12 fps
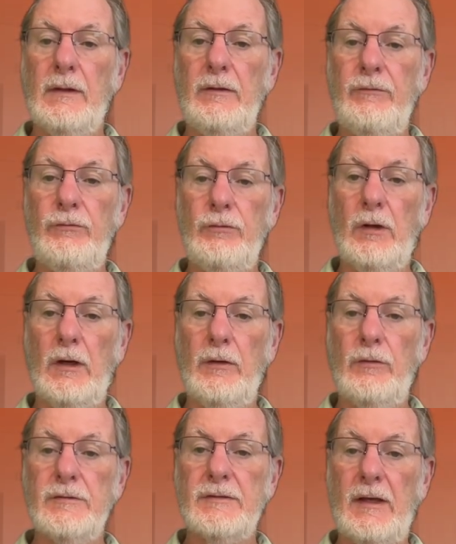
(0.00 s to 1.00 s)
if you
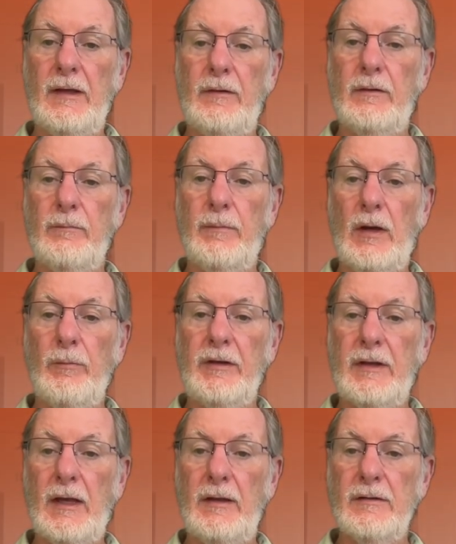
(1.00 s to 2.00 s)
understand
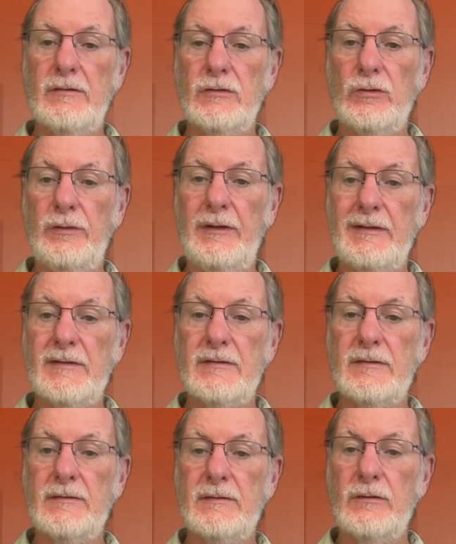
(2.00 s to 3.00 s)
biomechanics, so
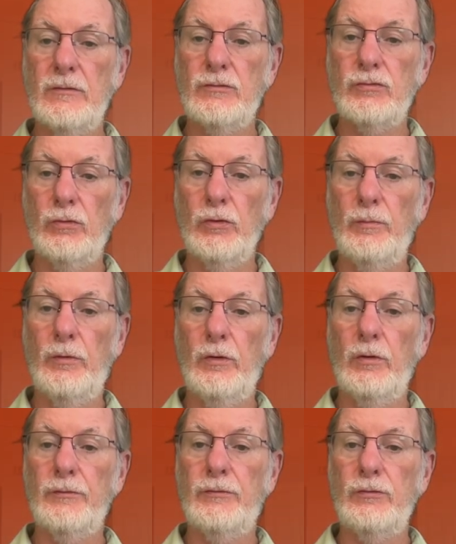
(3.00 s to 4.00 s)
it's
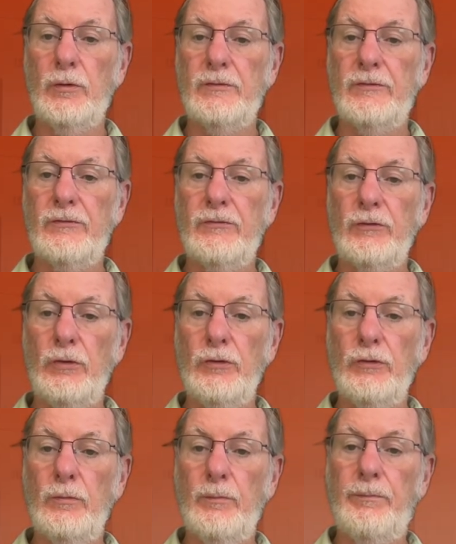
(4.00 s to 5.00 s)
controllable to a
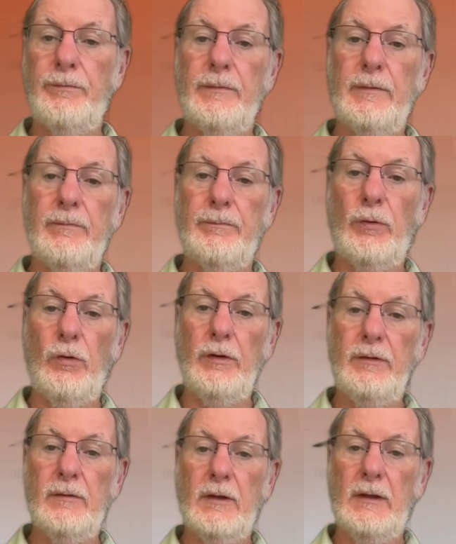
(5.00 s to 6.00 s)
certain
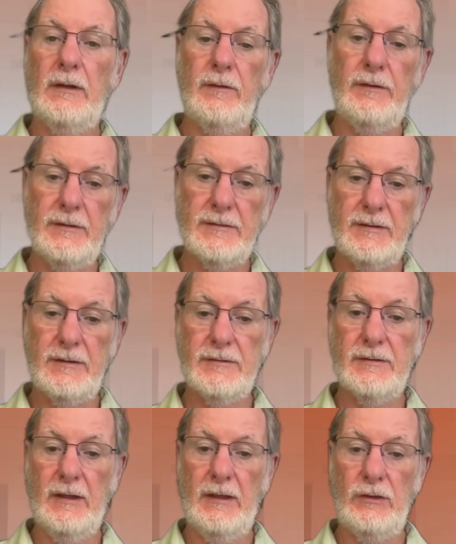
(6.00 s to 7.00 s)
point. This
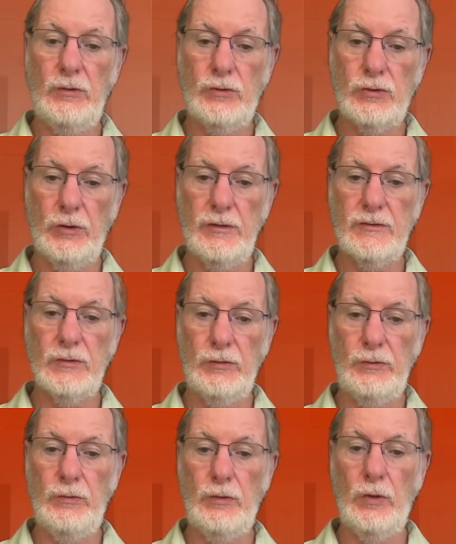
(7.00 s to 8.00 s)
is your choice, so
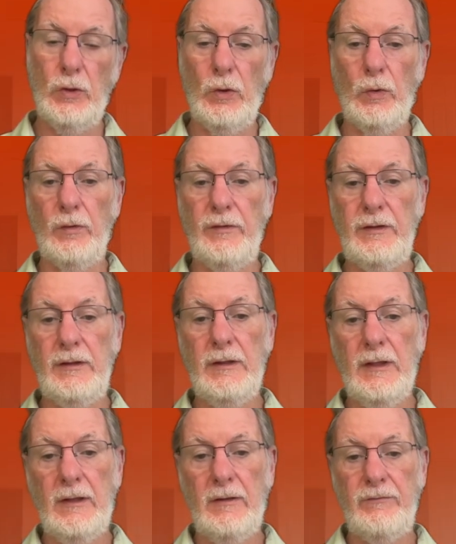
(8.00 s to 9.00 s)
you know the
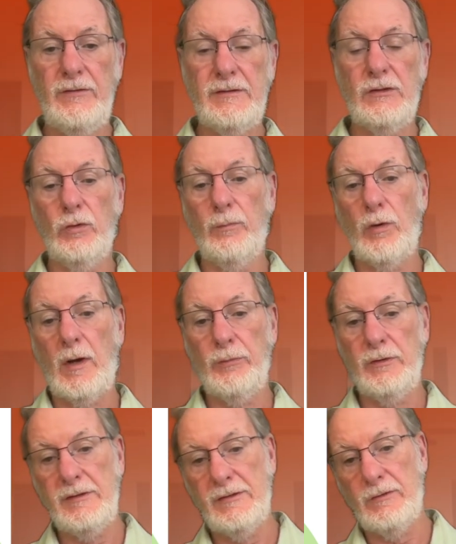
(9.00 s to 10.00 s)
physical
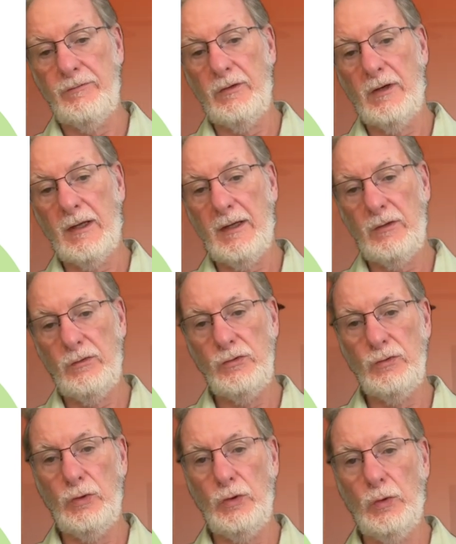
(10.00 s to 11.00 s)
properties of the aligner.
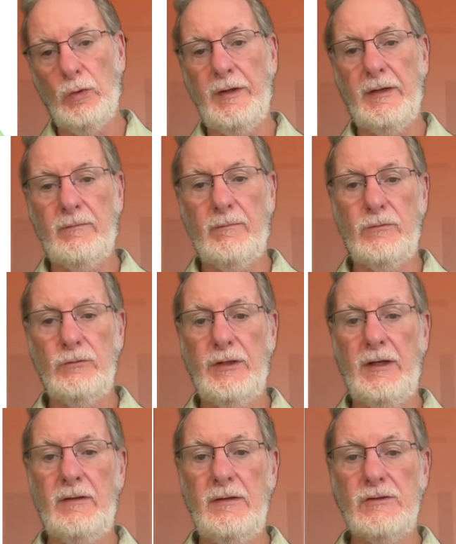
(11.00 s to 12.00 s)
You know that to
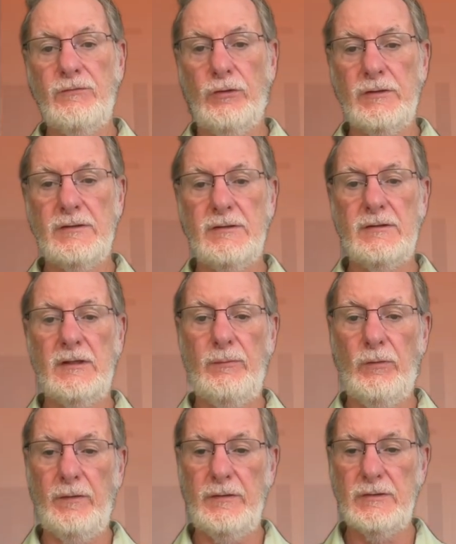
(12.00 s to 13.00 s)
get this force
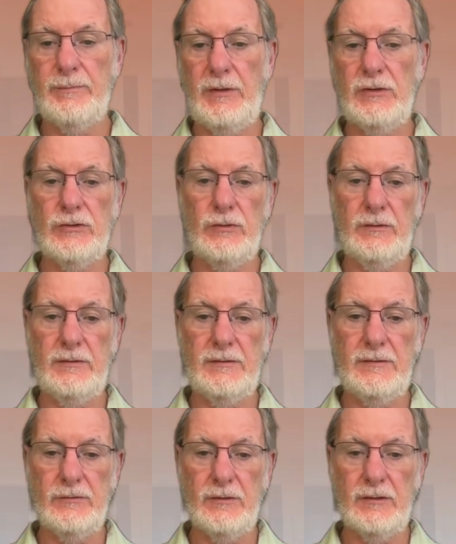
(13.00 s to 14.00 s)
system on this patient, this is the